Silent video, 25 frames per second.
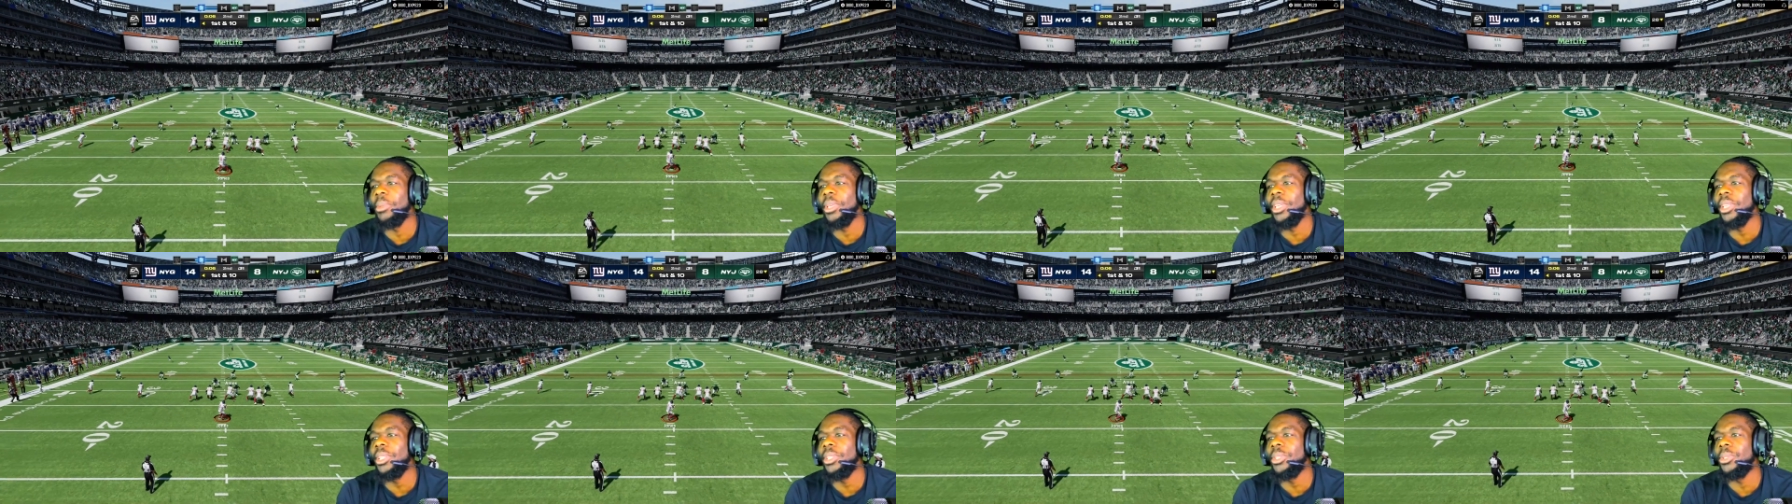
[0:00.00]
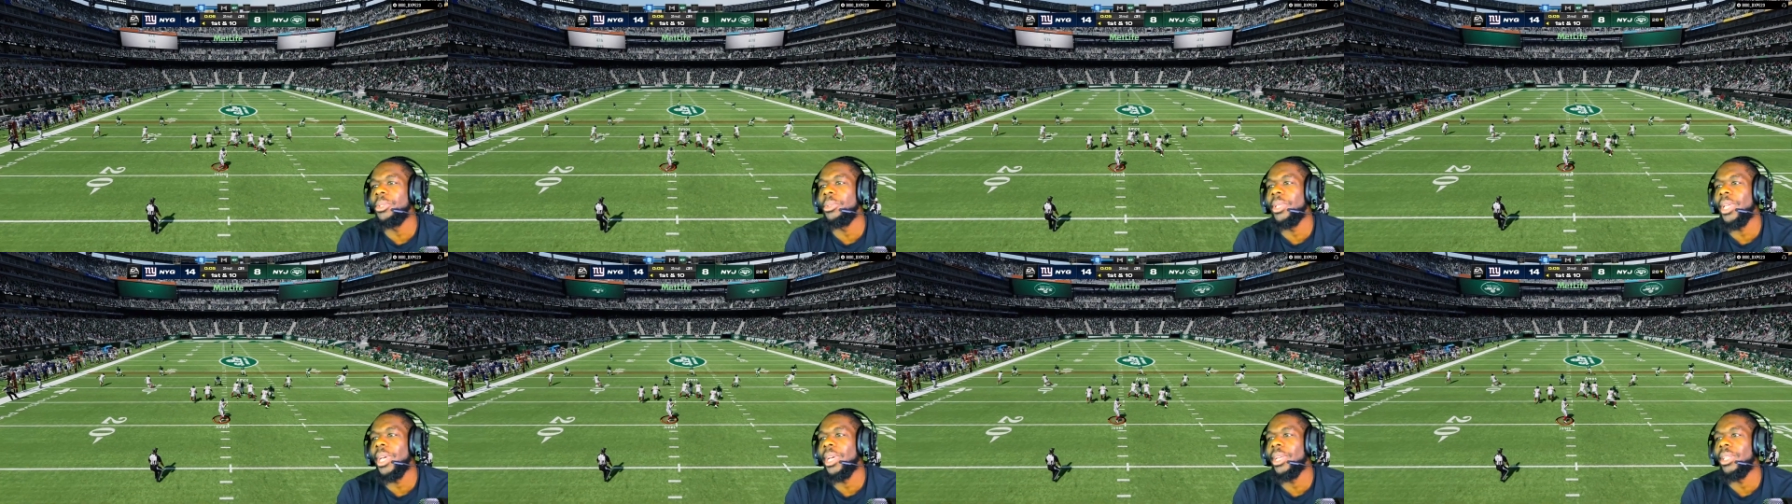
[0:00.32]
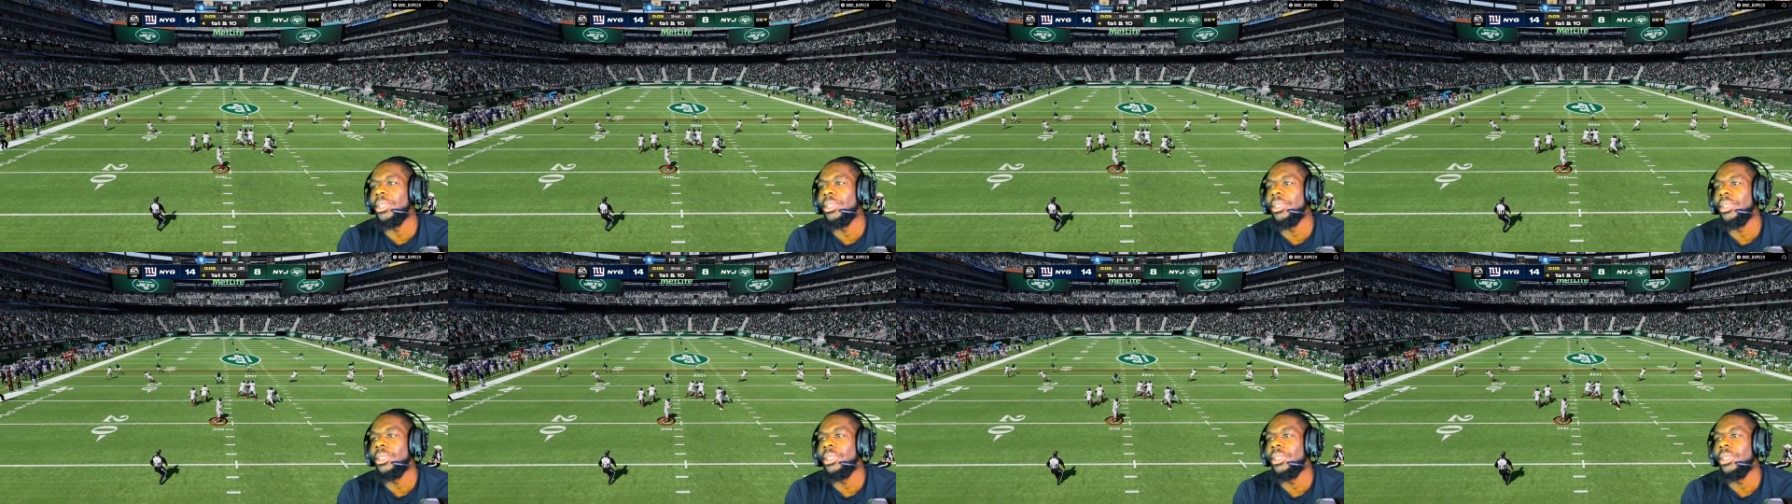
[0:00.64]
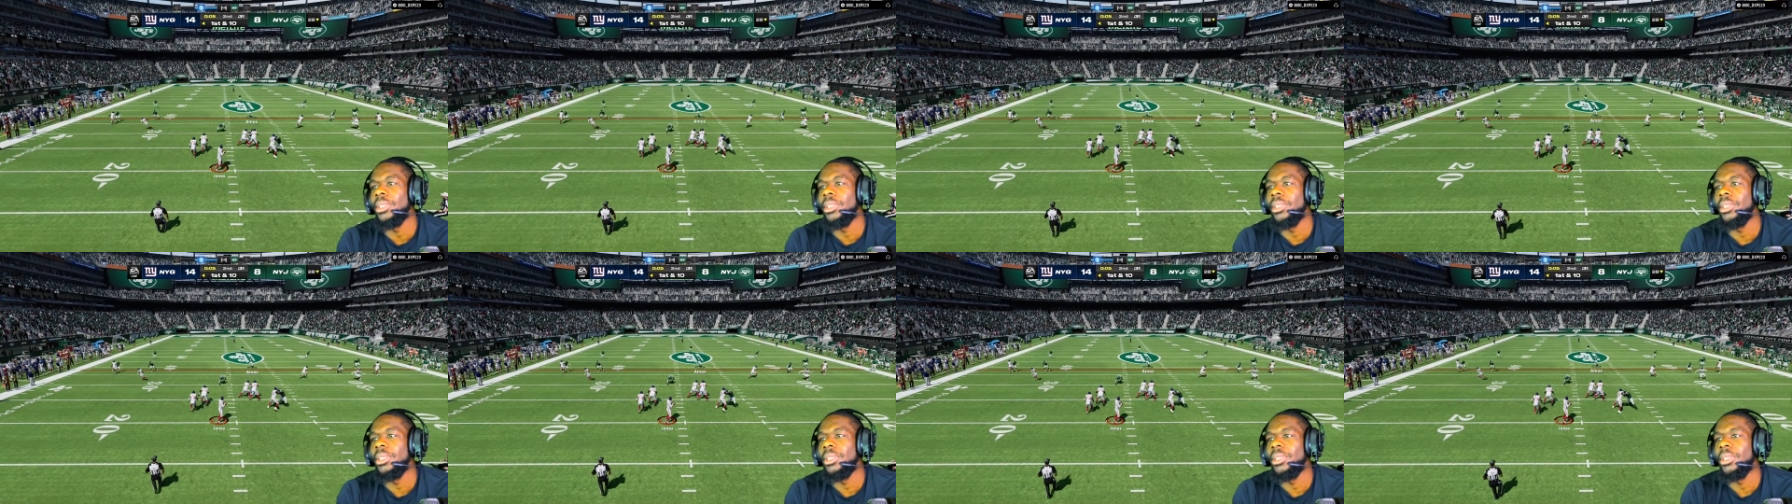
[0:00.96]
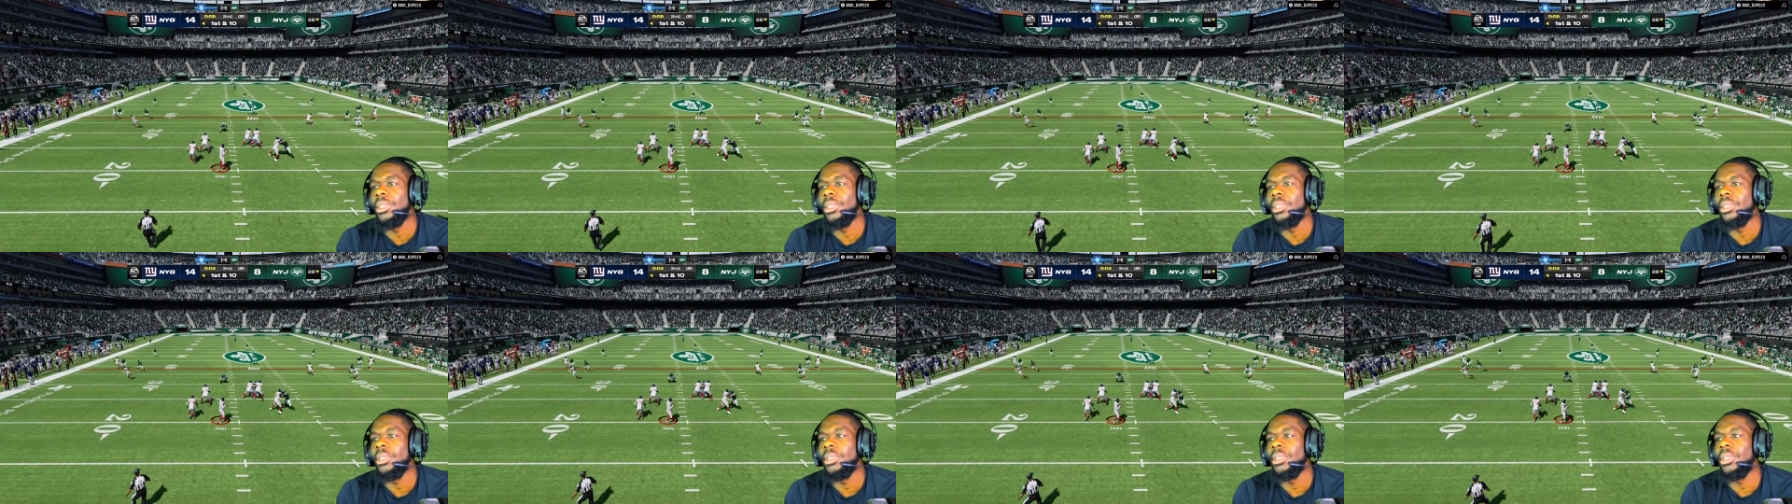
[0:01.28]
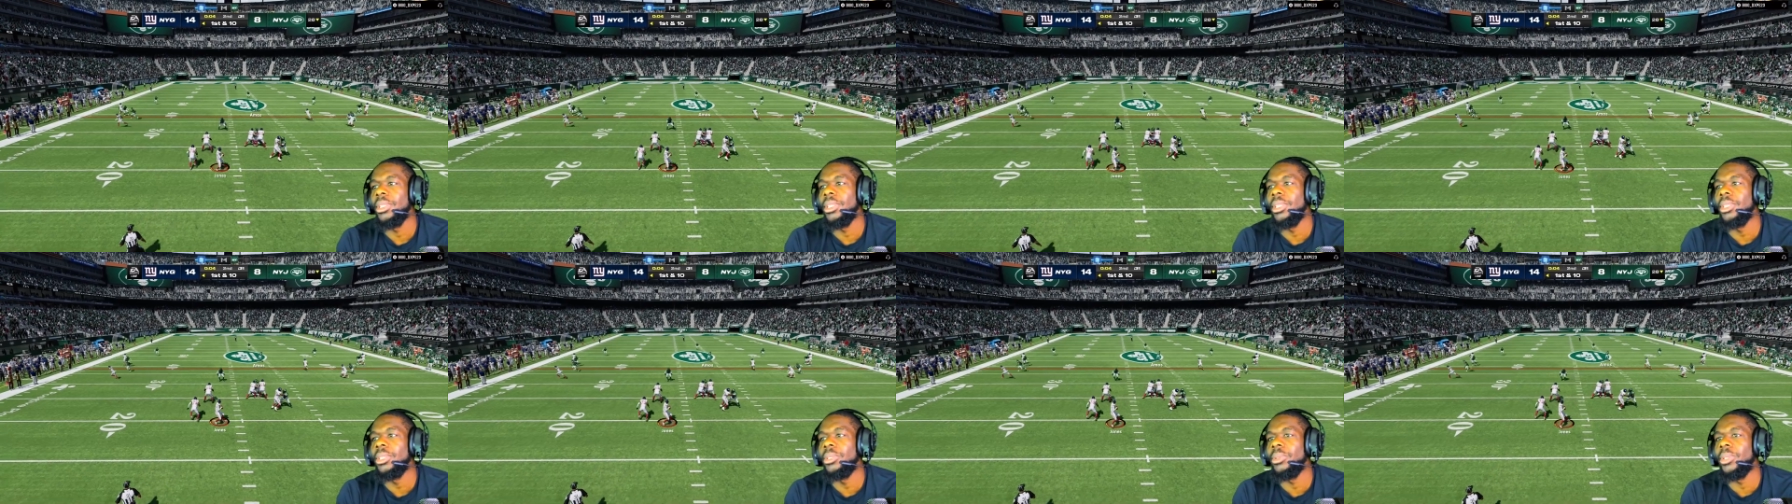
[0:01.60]
He didn't do that.
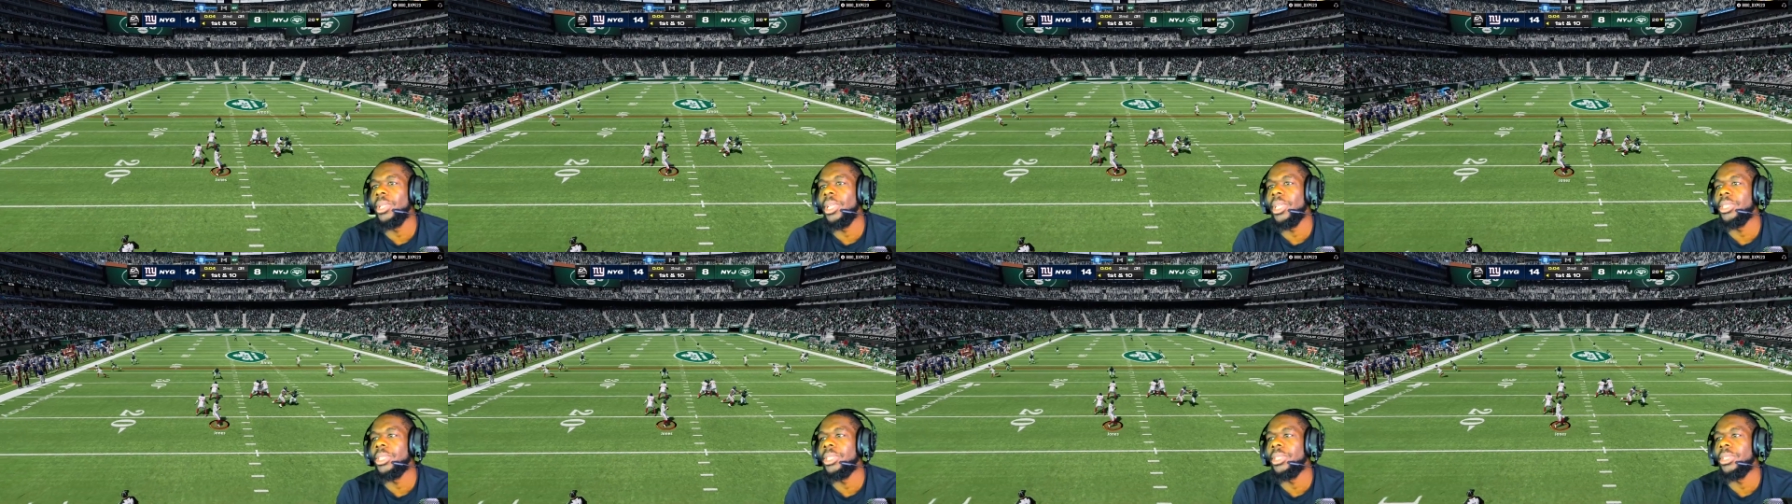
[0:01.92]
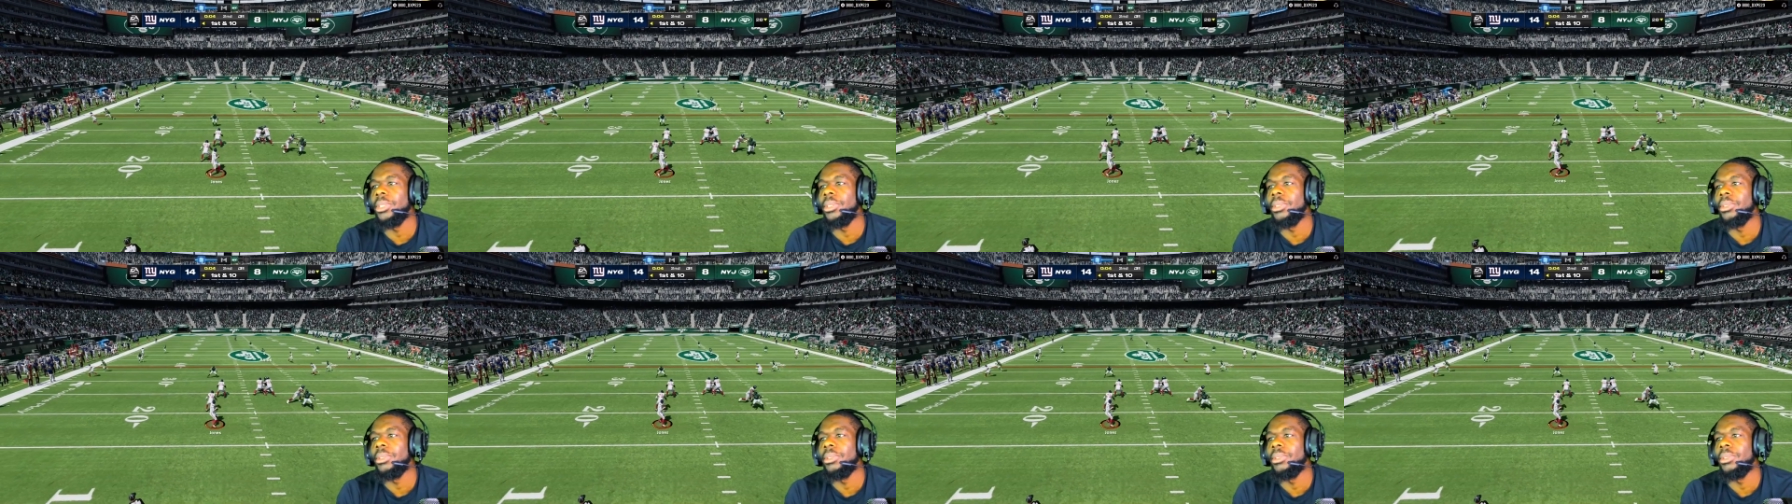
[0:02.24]
He didn't do that shit.